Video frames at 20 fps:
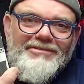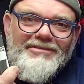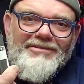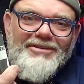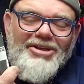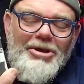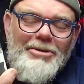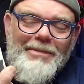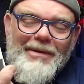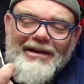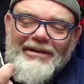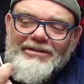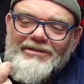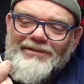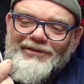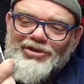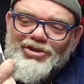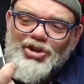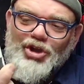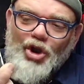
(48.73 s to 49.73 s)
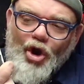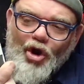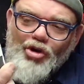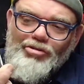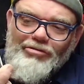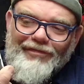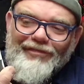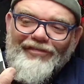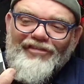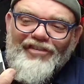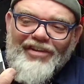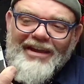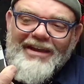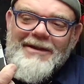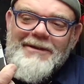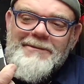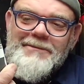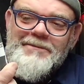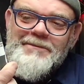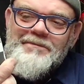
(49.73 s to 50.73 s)
about photography
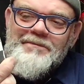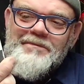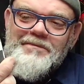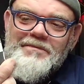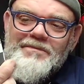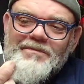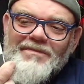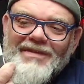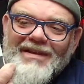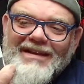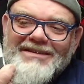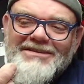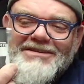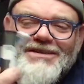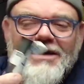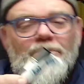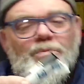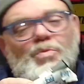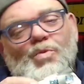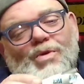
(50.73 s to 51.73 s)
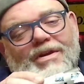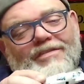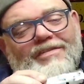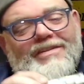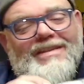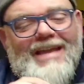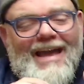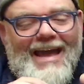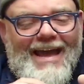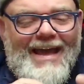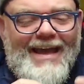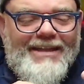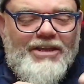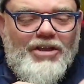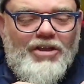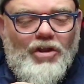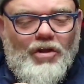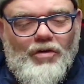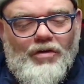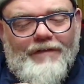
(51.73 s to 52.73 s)
that's done with an
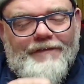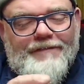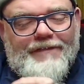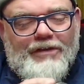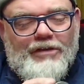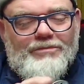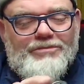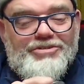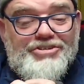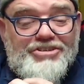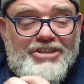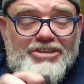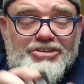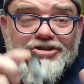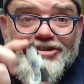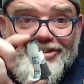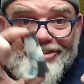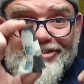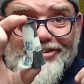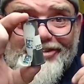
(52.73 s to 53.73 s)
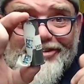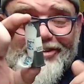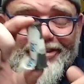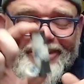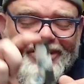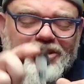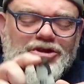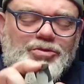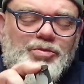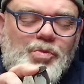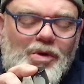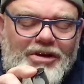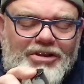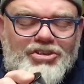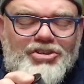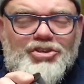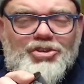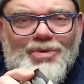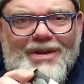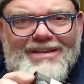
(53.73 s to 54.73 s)
analog film, such as this
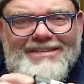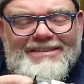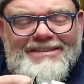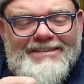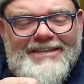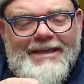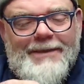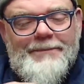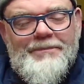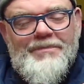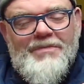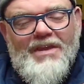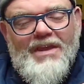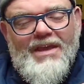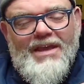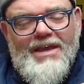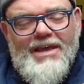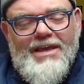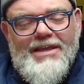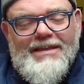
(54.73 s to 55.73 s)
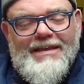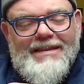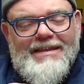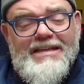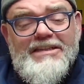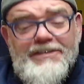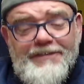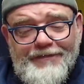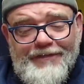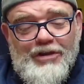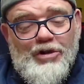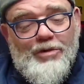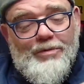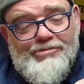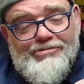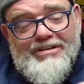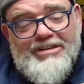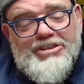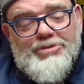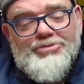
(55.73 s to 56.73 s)
120. Now, this film
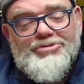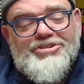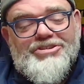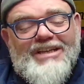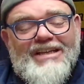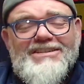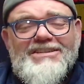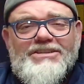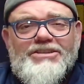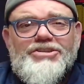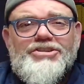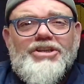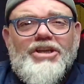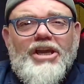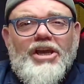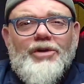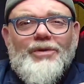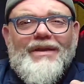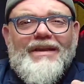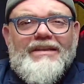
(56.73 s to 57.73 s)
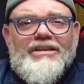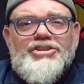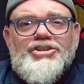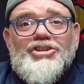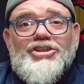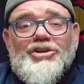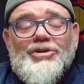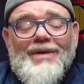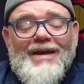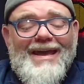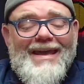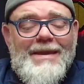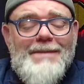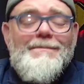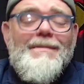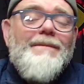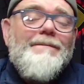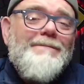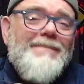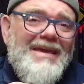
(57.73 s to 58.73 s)
originally was destined to go into a
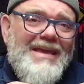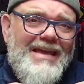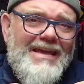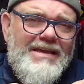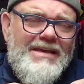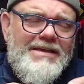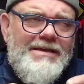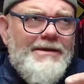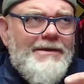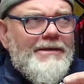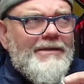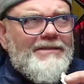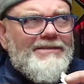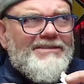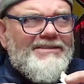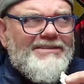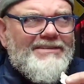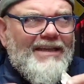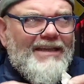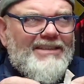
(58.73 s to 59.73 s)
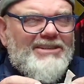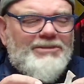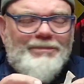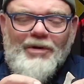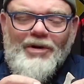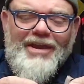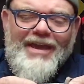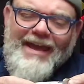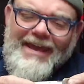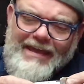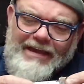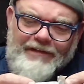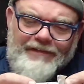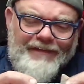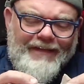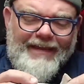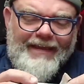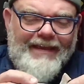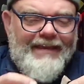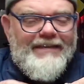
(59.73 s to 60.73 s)
Mamiya 6x8, I
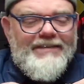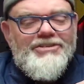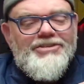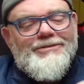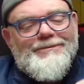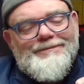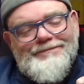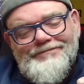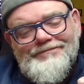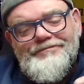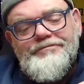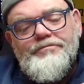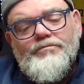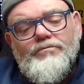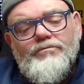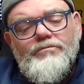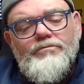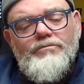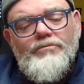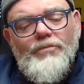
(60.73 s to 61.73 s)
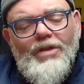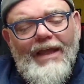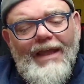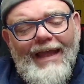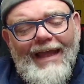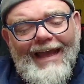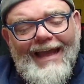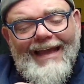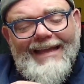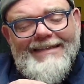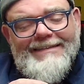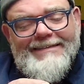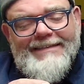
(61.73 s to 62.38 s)
think it is. And,